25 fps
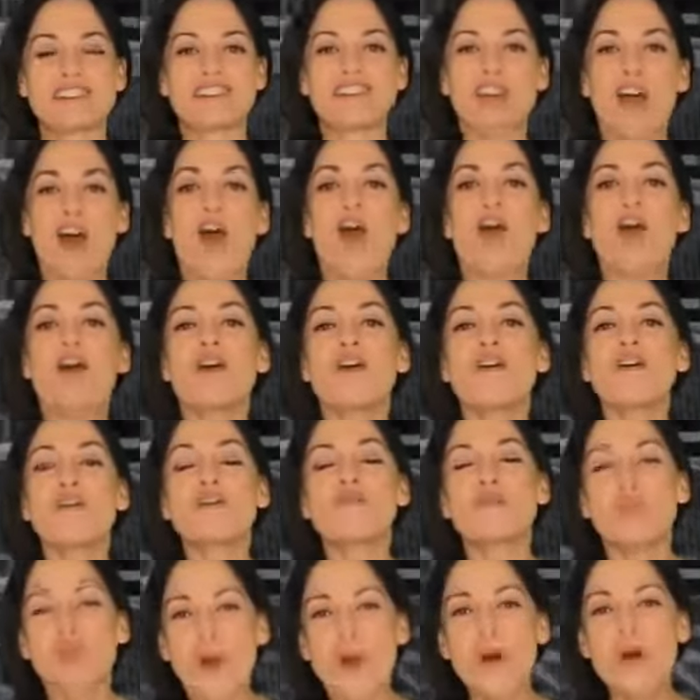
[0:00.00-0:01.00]
Karl
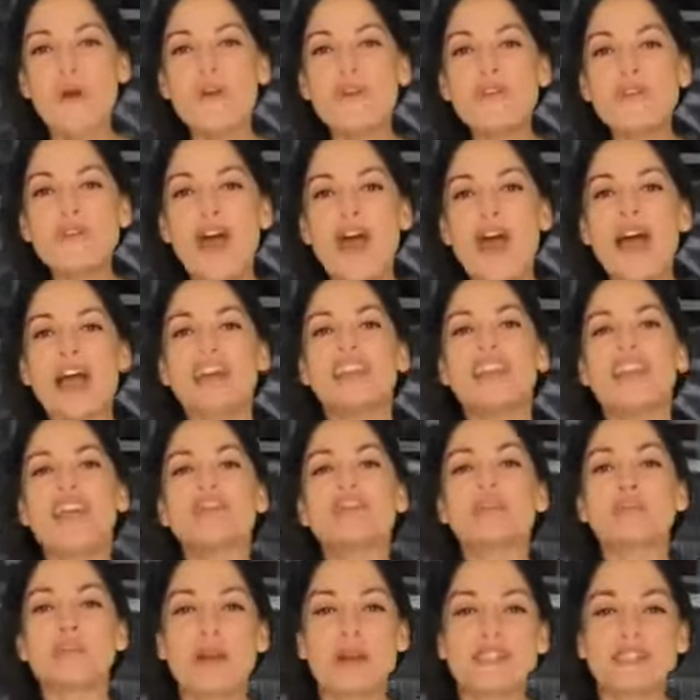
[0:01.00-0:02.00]
Rove
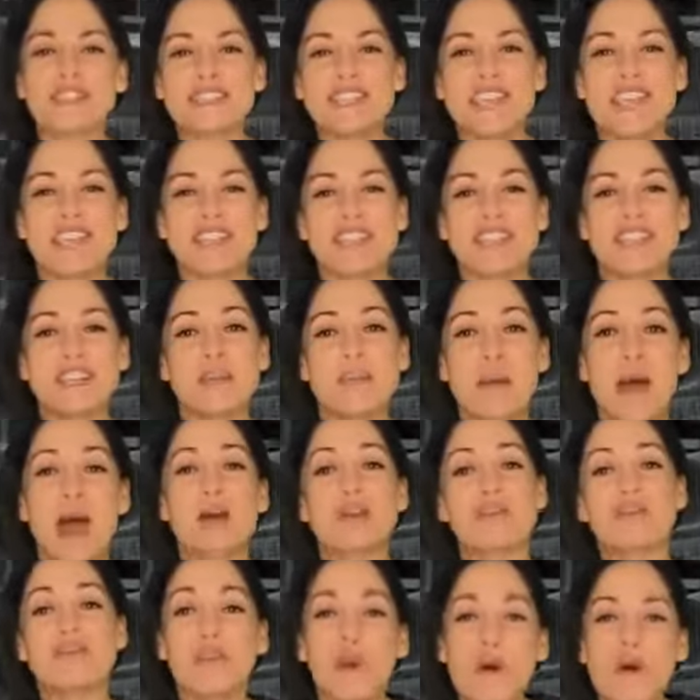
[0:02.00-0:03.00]
gave a presentation
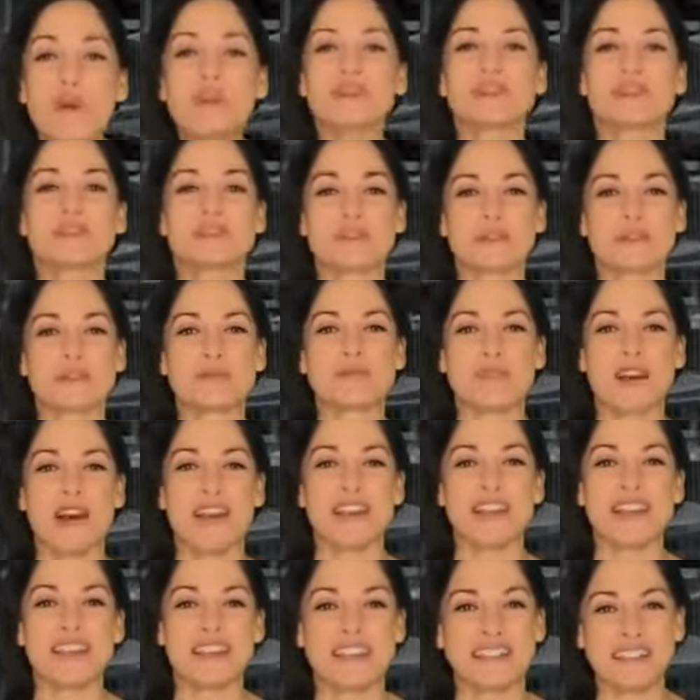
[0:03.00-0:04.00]
about focus group
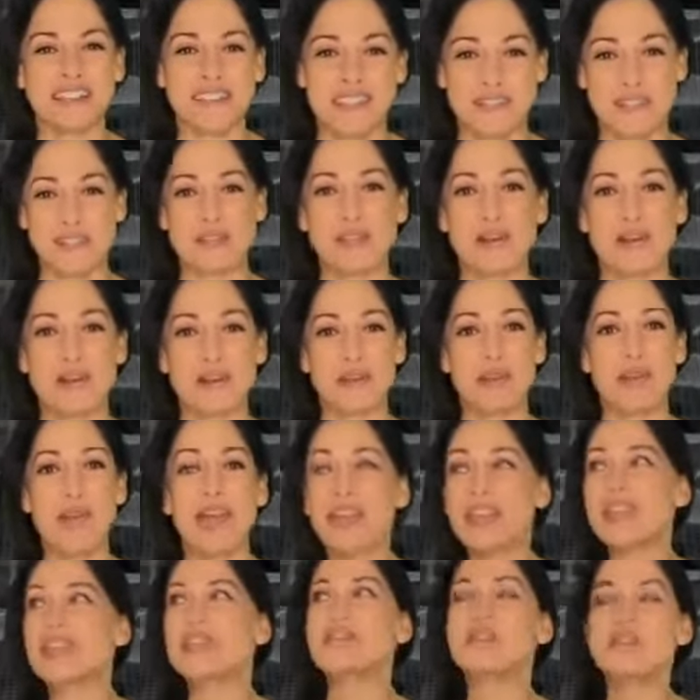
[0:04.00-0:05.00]
findings on Trump.
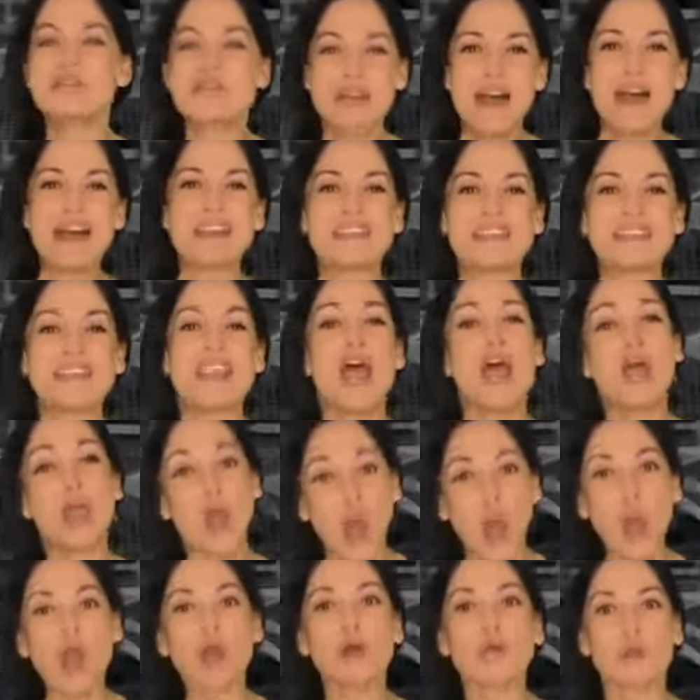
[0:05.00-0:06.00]
Can you imagine
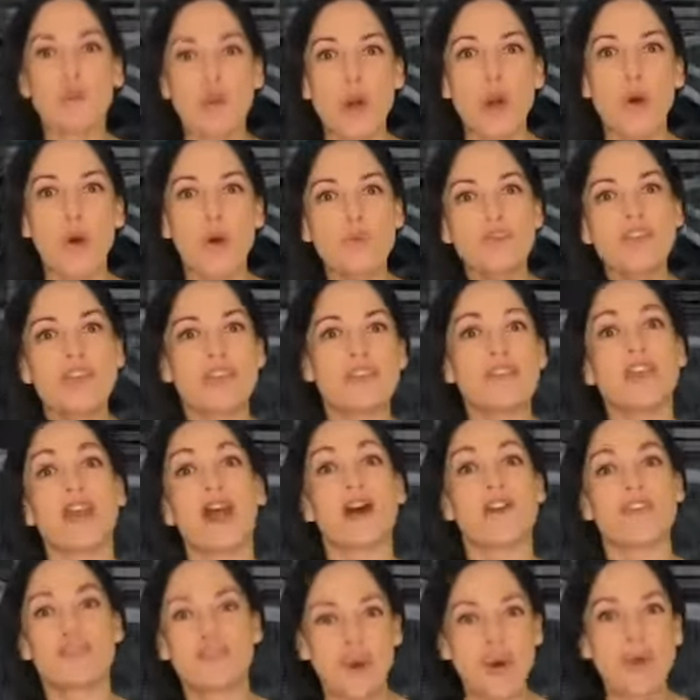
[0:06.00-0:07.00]
Karl Rove giving
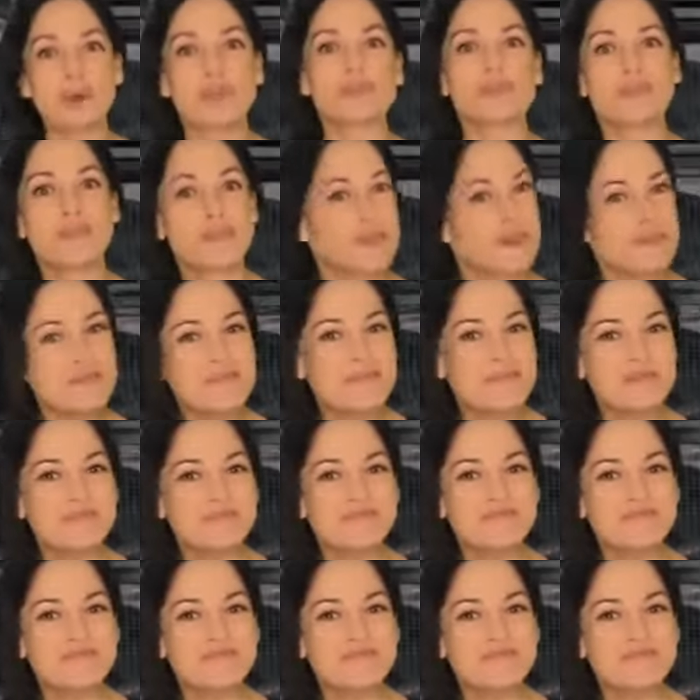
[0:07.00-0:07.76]
a focus group?